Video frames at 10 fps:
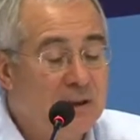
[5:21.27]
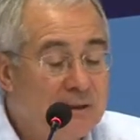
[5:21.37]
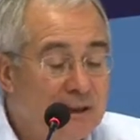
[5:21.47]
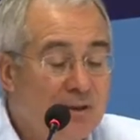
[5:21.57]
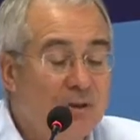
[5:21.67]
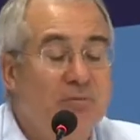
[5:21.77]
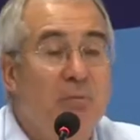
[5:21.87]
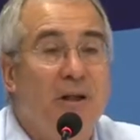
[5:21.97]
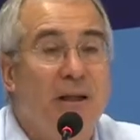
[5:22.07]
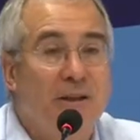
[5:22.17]
Is it good for
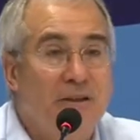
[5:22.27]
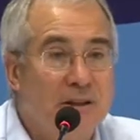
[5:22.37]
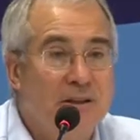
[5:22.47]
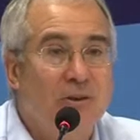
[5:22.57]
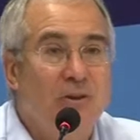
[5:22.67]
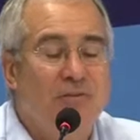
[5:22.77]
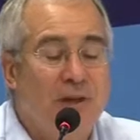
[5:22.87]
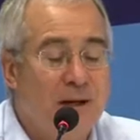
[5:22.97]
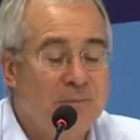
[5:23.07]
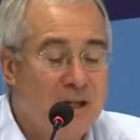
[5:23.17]
mitigation? Is it good for
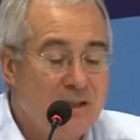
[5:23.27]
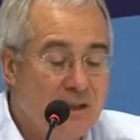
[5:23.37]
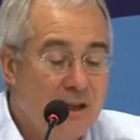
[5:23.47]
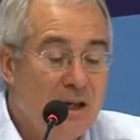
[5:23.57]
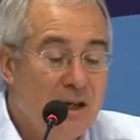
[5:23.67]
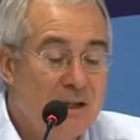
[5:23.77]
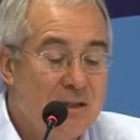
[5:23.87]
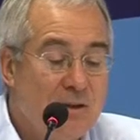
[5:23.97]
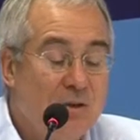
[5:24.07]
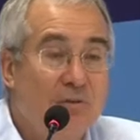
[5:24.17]
adaptation? Is
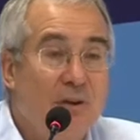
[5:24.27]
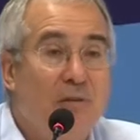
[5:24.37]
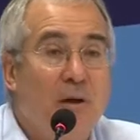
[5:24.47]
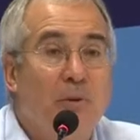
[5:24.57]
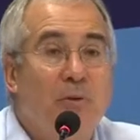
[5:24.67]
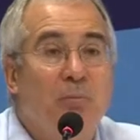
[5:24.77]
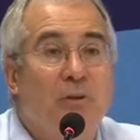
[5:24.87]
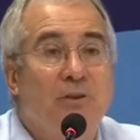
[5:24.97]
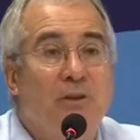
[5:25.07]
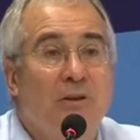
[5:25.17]
it good for development and
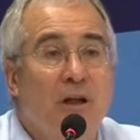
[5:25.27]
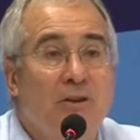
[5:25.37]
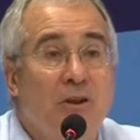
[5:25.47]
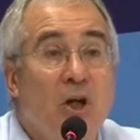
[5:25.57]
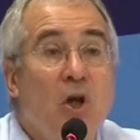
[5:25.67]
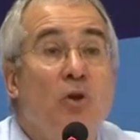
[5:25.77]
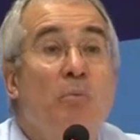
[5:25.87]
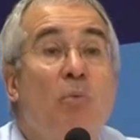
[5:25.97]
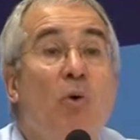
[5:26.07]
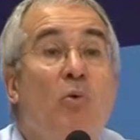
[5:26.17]
poverty reduction? The
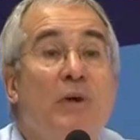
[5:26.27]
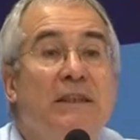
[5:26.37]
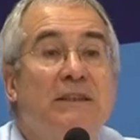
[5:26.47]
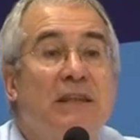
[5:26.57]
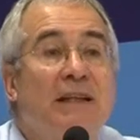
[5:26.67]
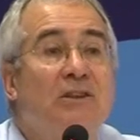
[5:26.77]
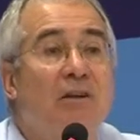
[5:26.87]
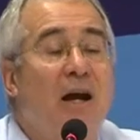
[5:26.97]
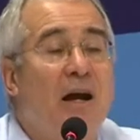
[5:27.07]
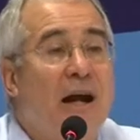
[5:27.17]
more we
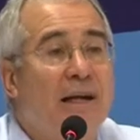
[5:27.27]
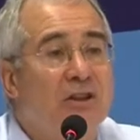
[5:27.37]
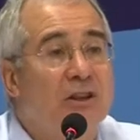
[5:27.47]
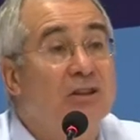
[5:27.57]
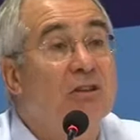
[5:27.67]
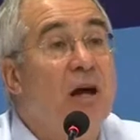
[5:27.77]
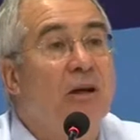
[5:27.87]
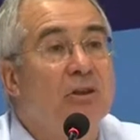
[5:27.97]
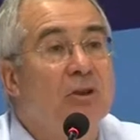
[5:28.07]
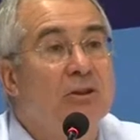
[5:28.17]
center our actions
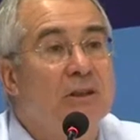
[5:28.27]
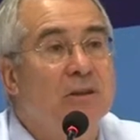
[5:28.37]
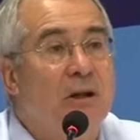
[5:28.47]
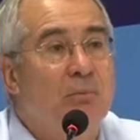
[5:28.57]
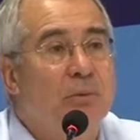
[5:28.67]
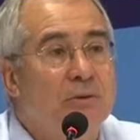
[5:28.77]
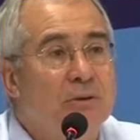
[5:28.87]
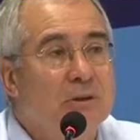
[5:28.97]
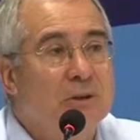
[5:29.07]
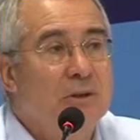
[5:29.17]
around those
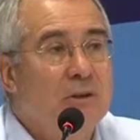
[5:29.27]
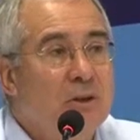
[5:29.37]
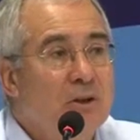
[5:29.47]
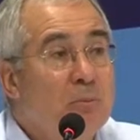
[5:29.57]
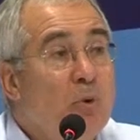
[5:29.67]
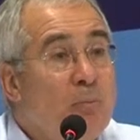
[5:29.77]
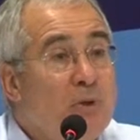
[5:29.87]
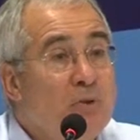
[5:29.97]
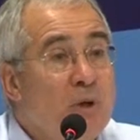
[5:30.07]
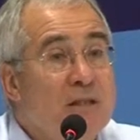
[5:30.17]
examples, the more
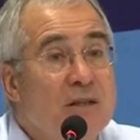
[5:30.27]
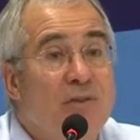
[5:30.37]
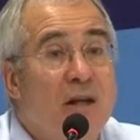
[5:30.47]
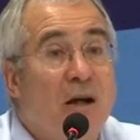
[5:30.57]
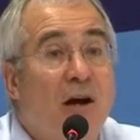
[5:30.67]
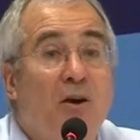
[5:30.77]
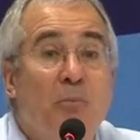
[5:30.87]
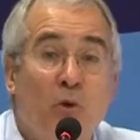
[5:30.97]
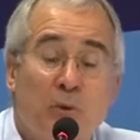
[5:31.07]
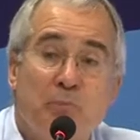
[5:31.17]
persuasive they are,
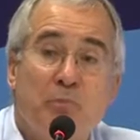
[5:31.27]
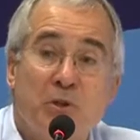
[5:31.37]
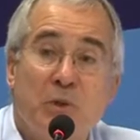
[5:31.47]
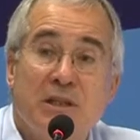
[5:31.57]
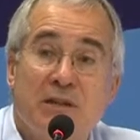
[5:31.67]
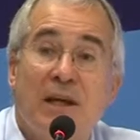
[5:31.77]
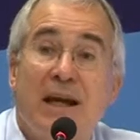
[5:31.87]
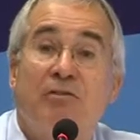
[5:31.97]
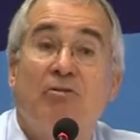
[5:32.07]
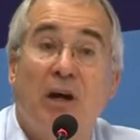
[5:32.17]
and the more persuasive they
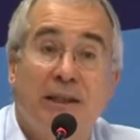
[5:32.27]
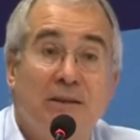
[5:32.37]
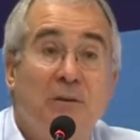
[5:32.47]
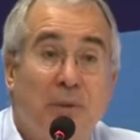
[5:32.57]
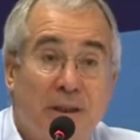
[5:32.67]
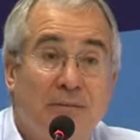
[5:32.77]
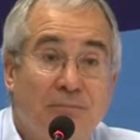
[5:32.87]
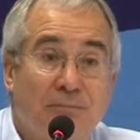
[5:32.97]
have the right to be.